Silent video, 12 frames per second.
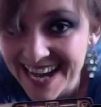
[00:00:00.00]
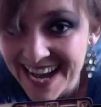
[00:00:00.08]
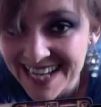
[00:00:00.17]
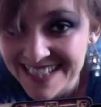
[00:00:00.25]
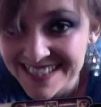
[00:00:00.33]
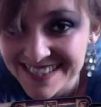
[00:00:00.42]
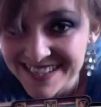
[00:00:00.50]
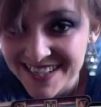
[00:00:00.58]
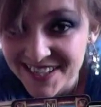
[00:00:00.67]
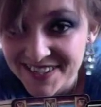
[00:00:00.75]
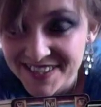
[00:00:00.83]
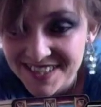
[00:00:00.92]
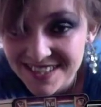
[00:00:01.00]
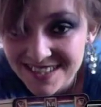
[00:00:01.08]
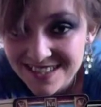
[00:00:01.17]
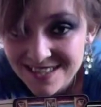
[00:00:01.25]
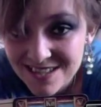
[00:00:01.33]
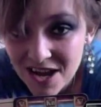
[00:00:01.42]
and
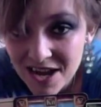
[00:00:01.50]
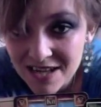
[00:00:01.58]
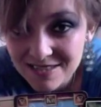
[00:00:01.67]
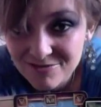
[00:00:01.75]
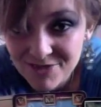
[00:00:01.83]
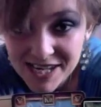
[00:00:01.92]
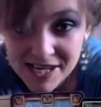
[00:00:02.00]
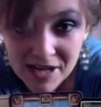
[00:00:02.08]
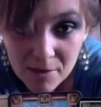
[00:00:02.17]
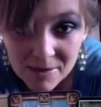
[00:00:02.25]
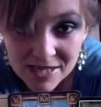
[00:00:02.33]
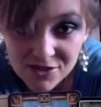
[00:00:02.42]
really coming